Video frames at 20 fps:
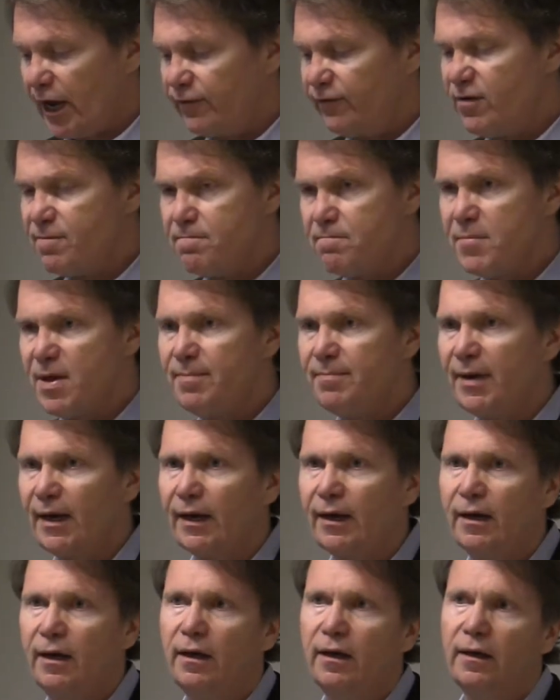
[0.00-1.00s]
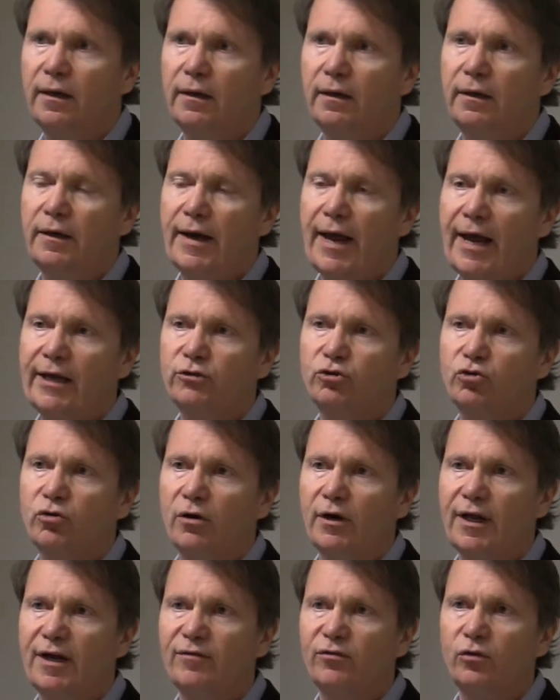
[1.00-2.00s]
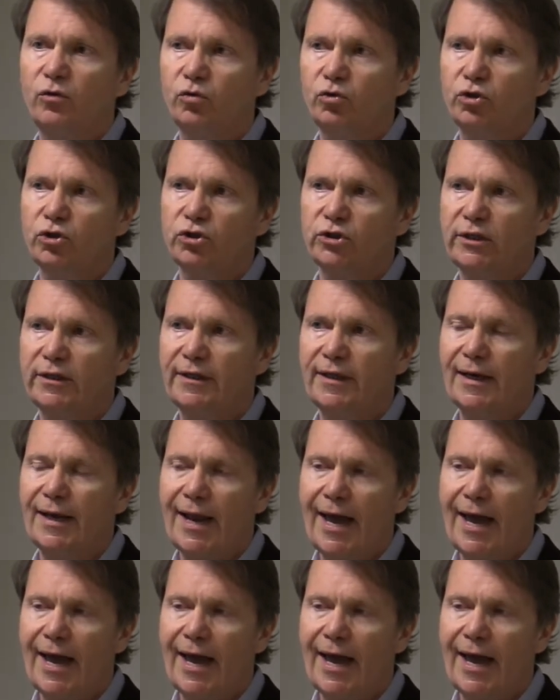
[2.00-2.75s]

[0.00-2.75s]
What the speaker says: we mimic natural evolutions in the